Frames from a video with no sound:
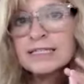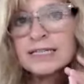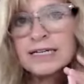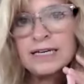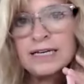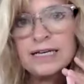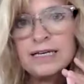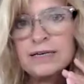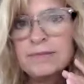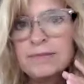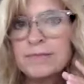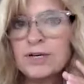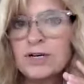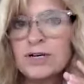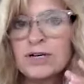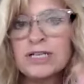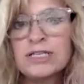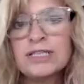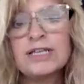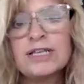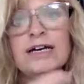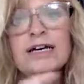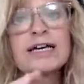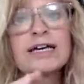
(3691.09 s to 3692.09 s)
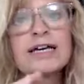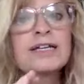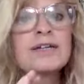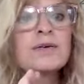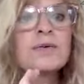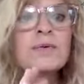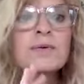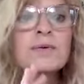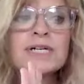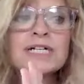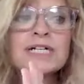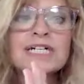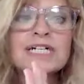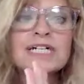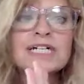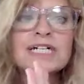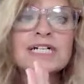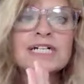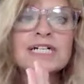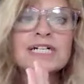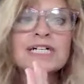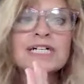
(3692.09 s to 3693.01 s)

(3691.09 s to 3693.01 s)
time online or